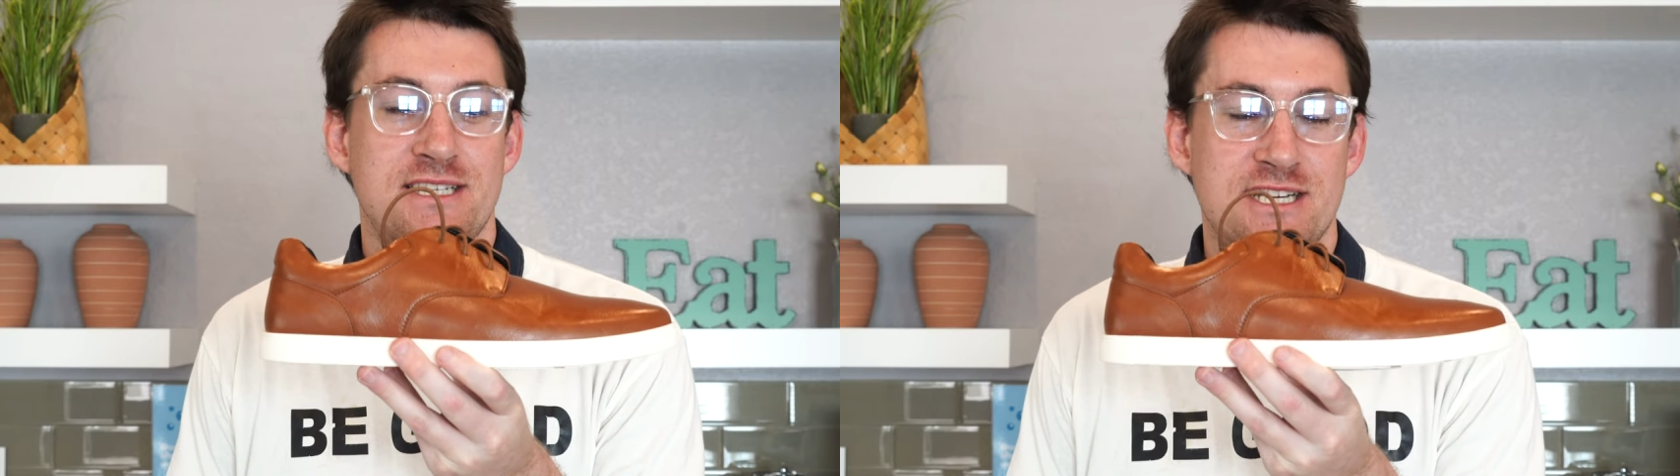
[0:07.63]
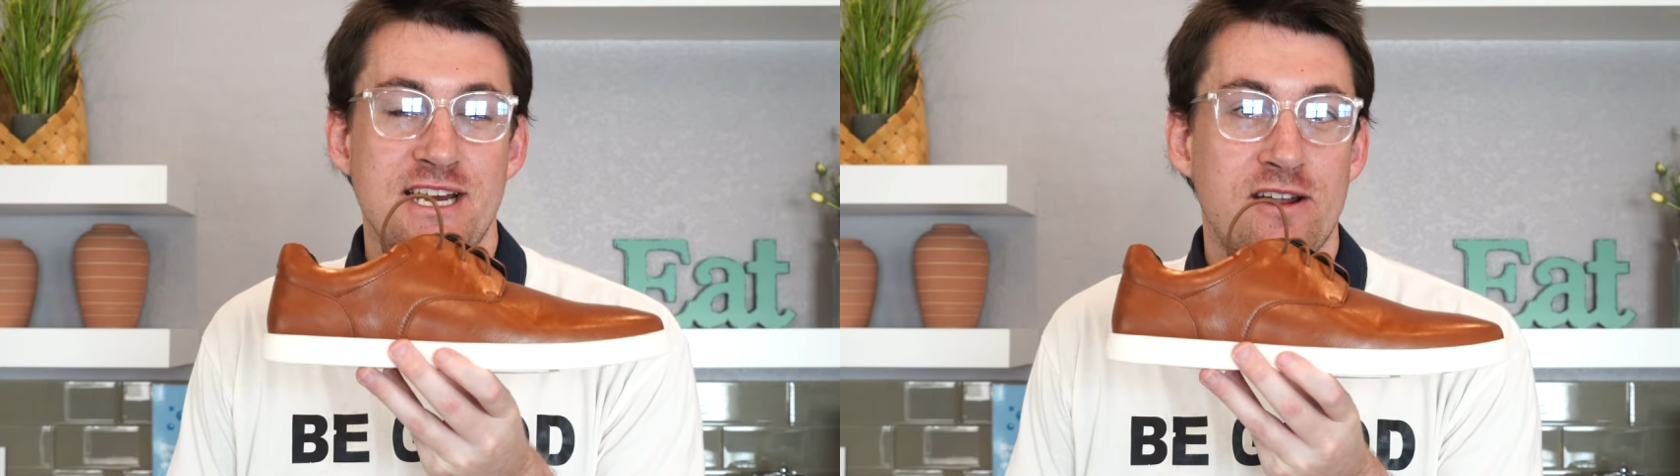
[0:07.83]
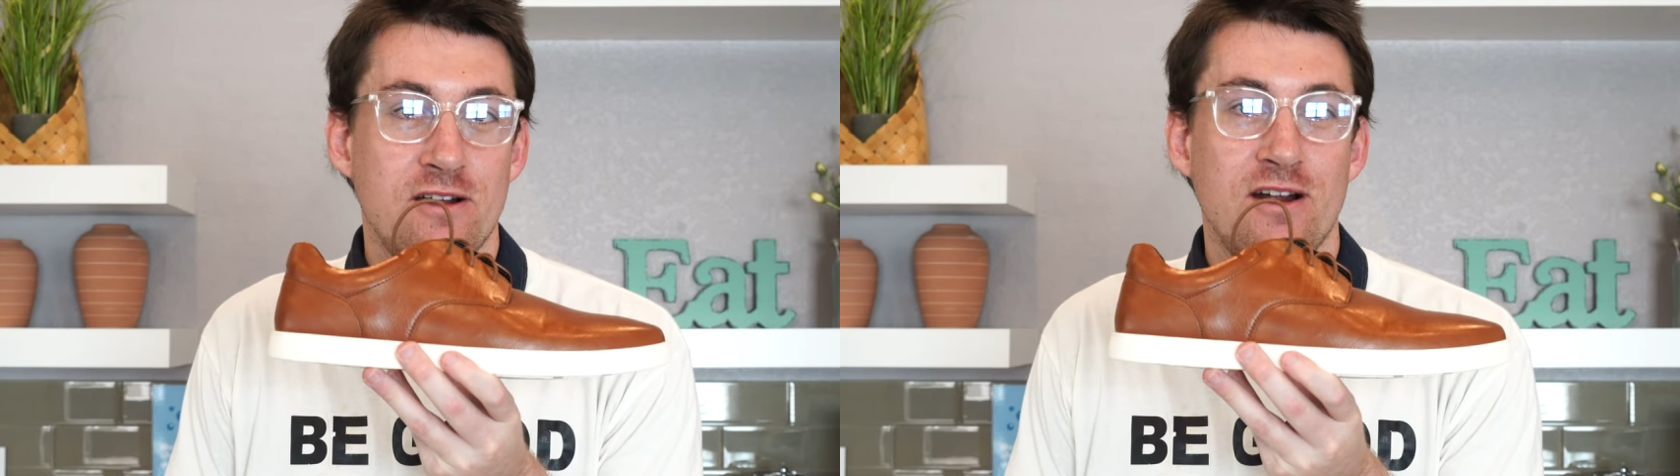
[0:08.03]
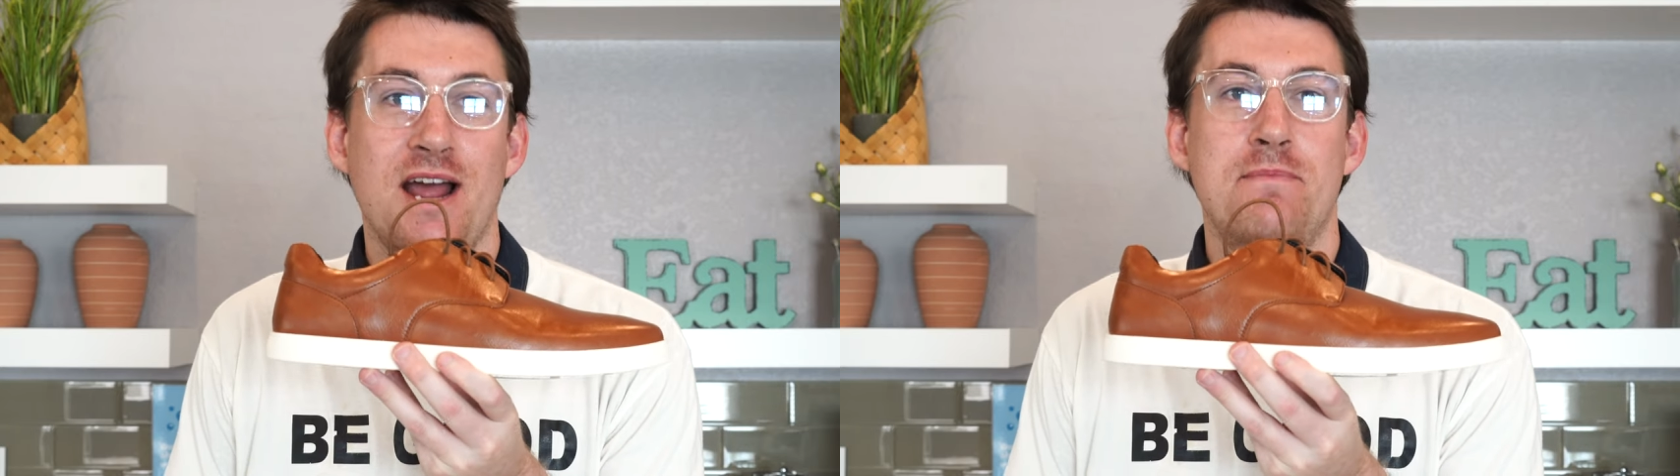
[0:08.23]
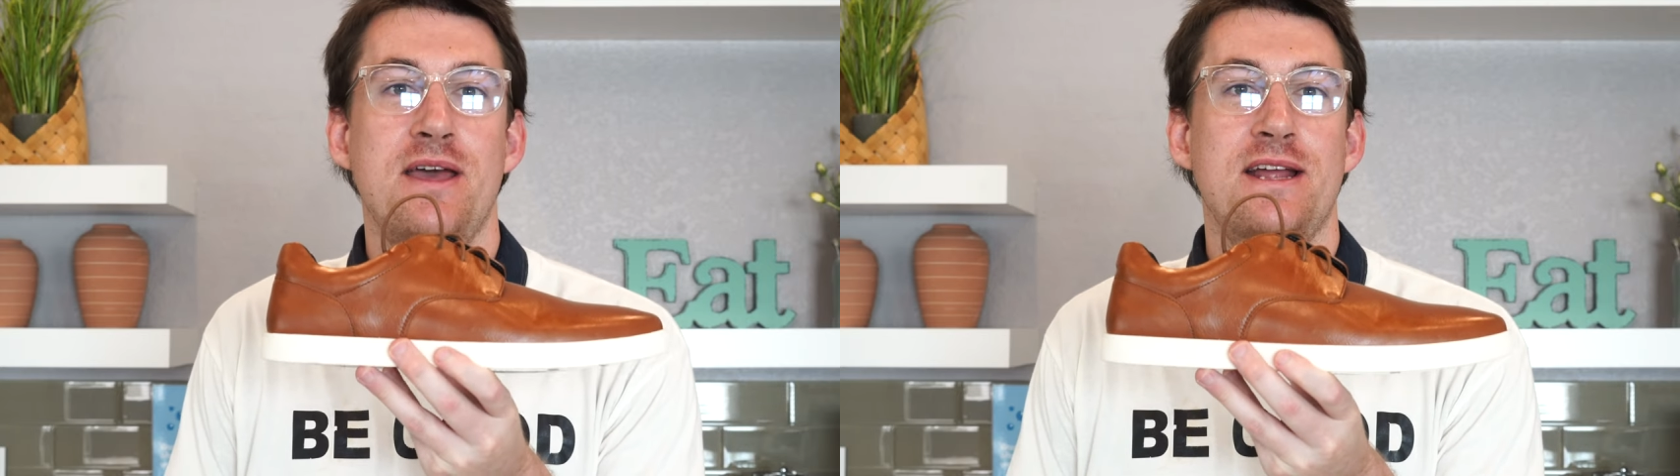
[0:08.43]
sneaker
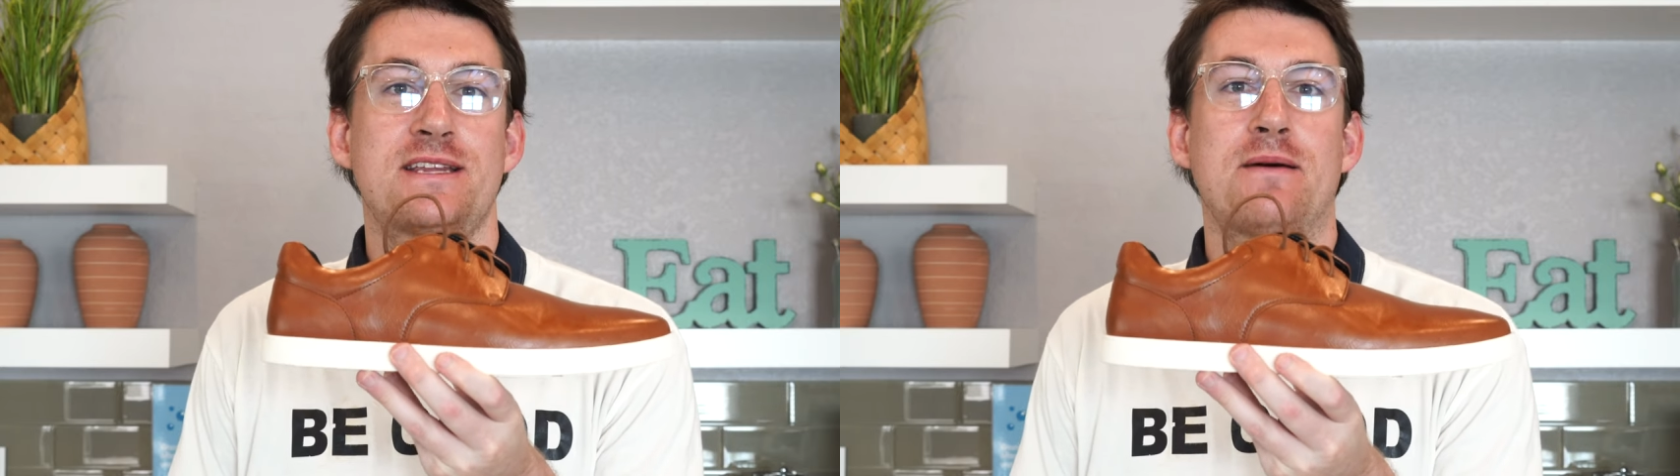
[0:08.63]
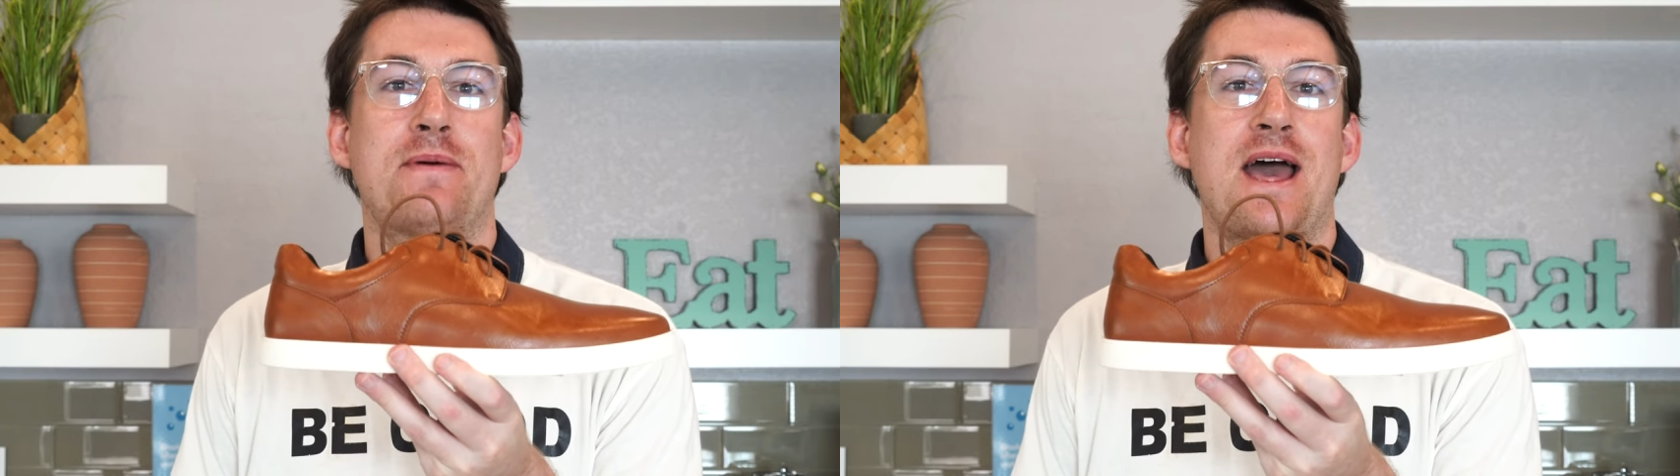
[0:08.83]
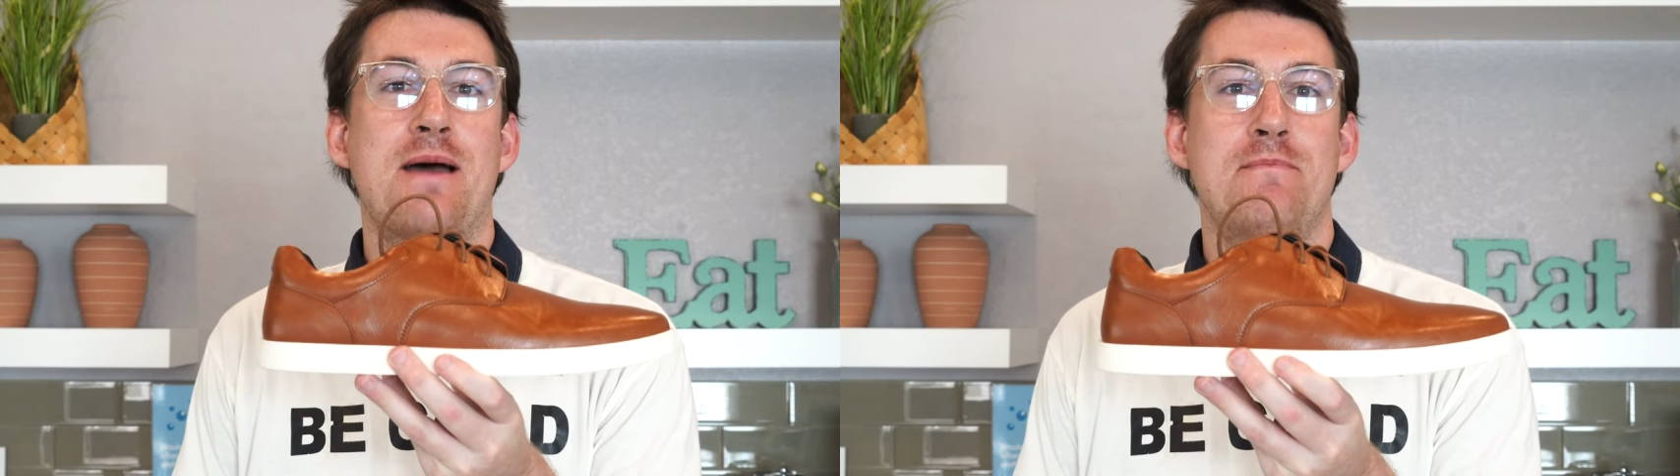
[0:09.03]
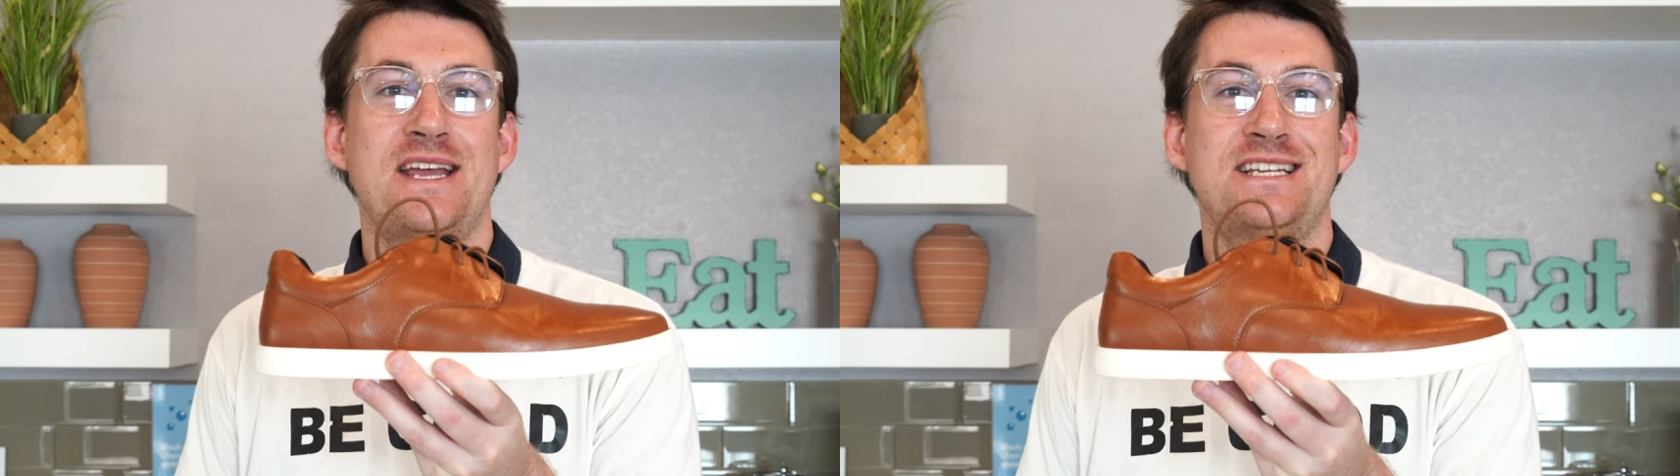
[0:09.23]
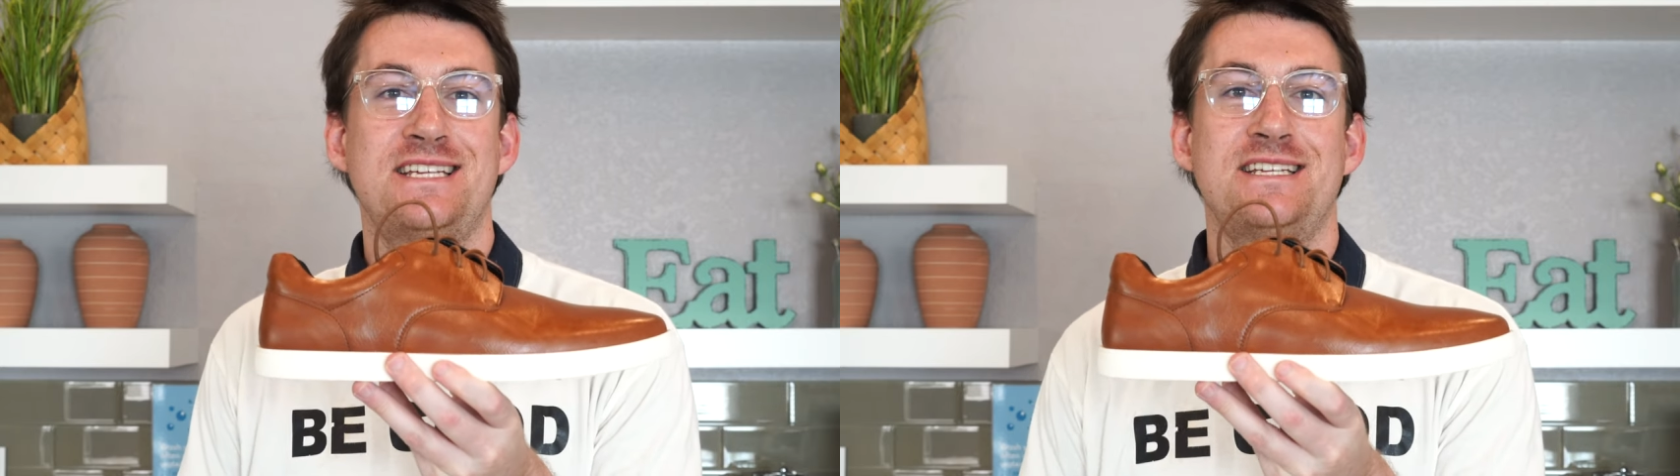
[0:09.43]
I picked up at
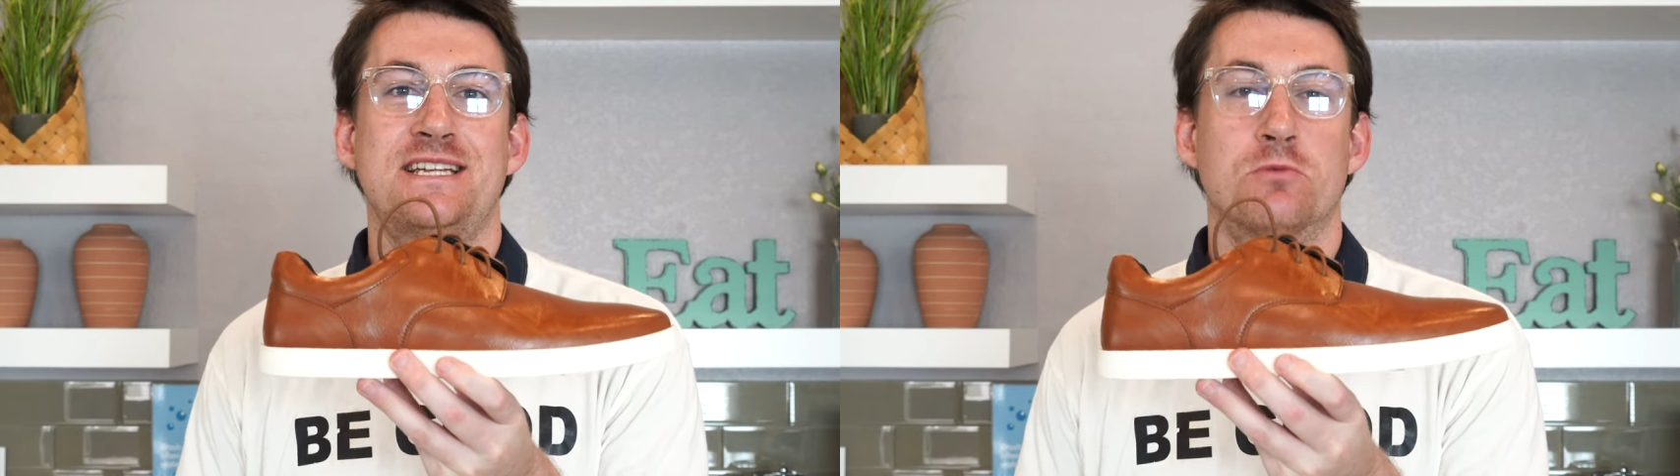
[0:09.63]
Macy's.